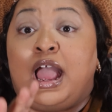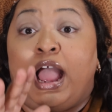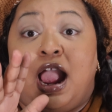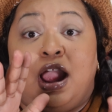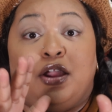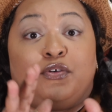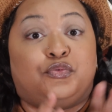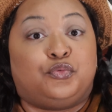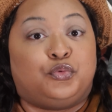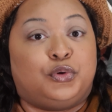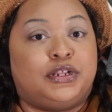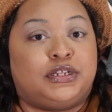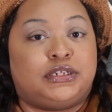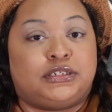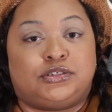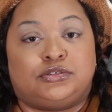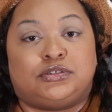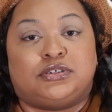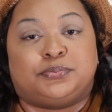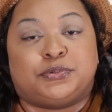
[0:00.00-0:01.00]
I really
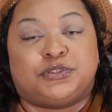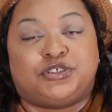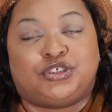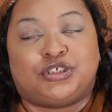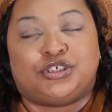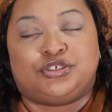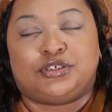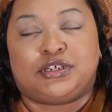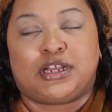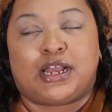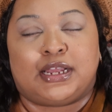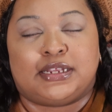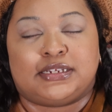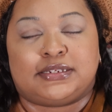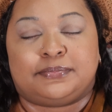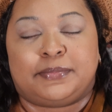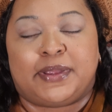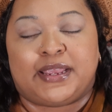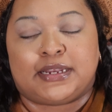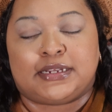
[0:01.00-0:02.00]
do appreciate you
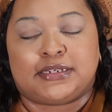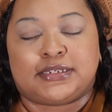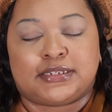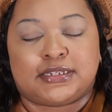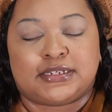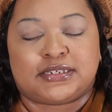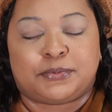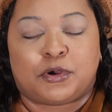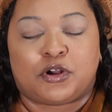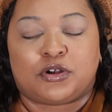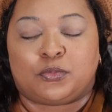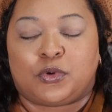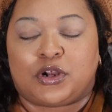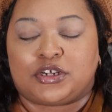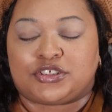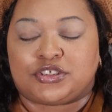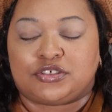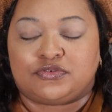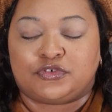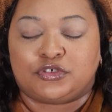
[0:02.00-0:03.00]
guys making it to this part and
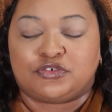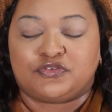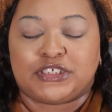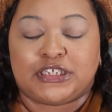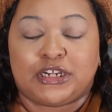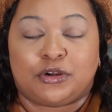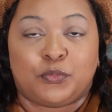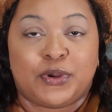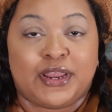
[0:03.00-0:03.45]
watching the full video.